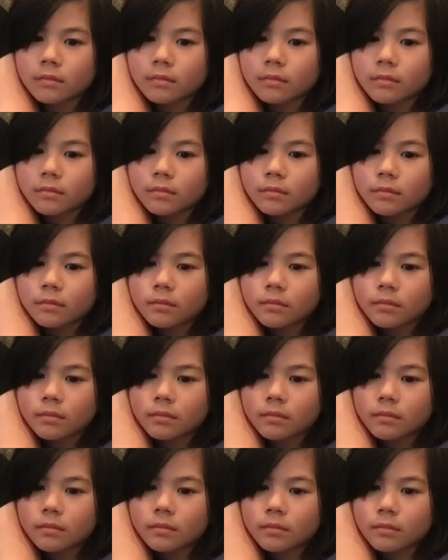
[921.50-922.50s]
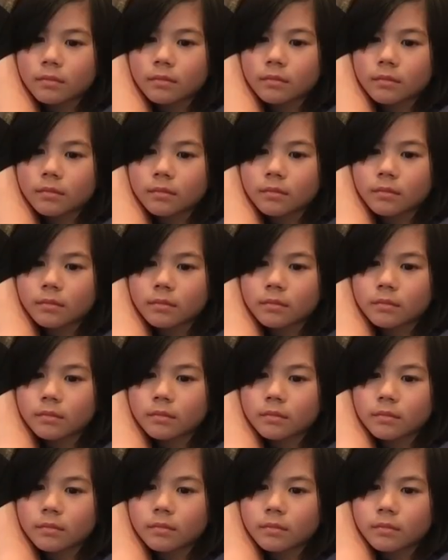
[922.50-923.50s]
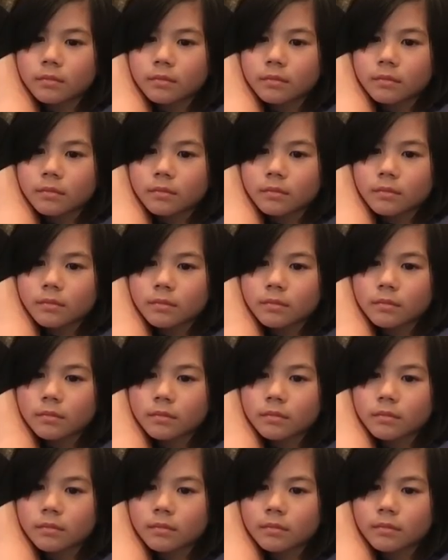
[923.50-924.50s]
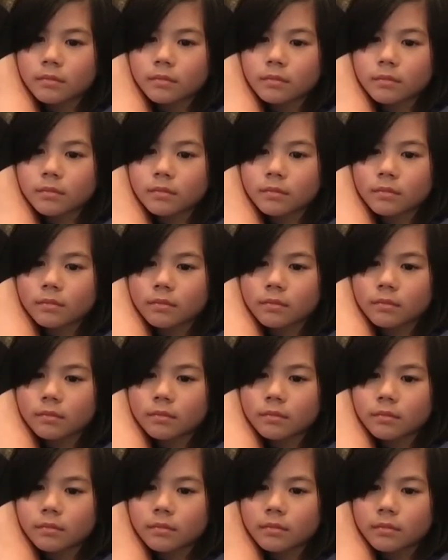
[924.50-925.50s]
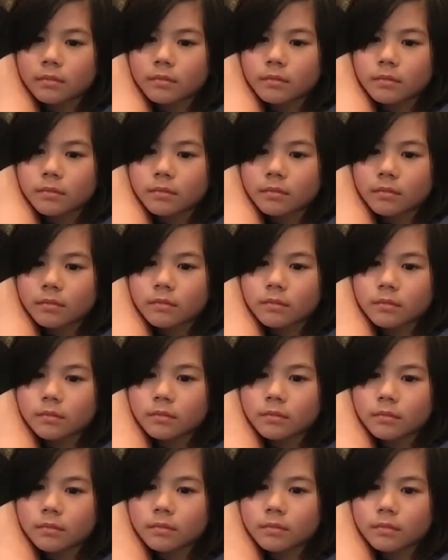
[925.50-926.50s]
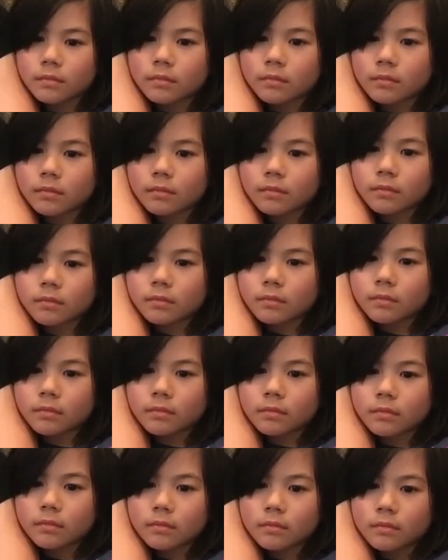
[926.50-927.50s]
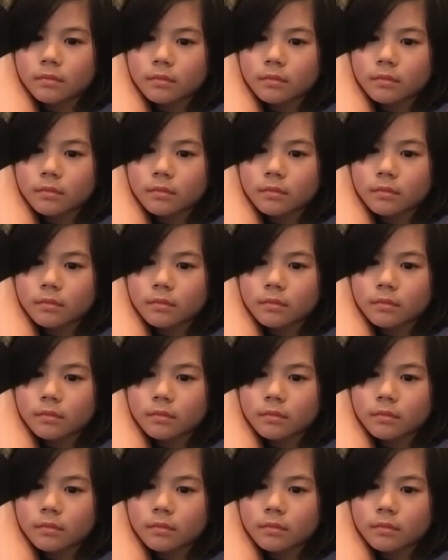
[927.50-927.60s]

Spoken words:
This person isn't speaking.